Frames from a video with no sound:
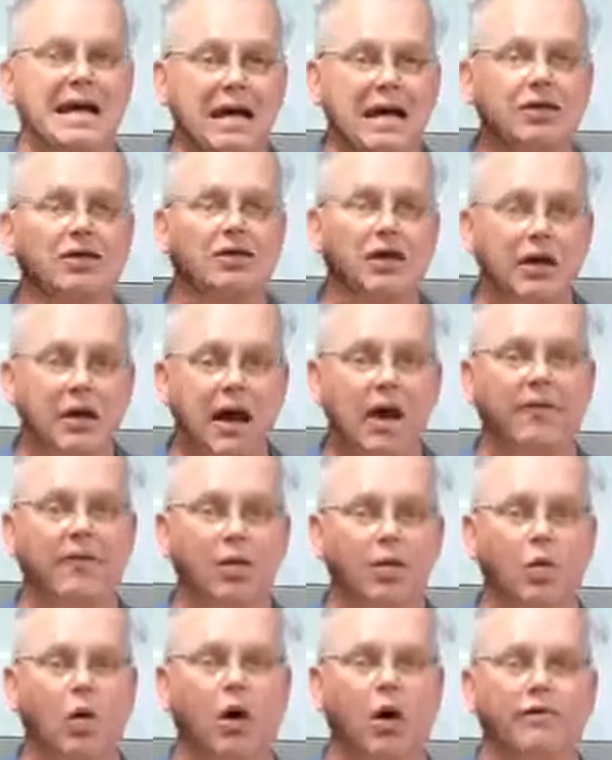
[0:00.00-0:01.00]
each and
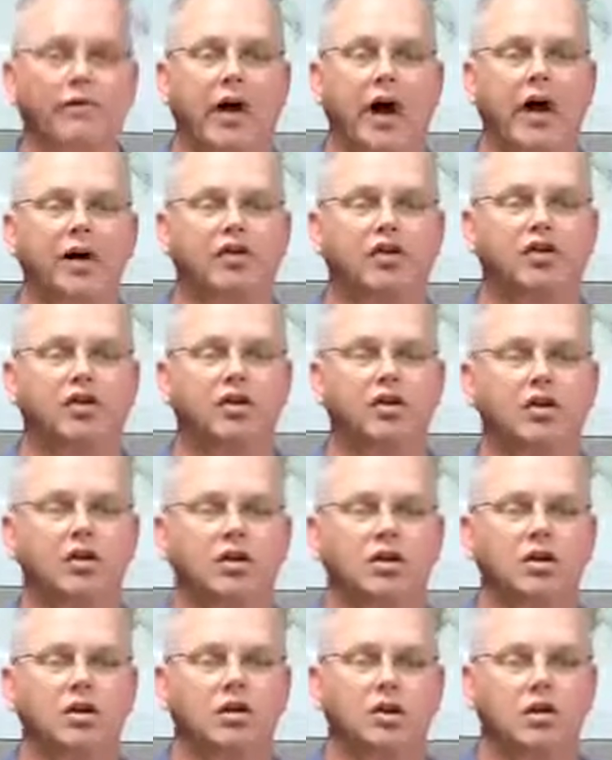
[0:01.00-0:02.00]
every one of us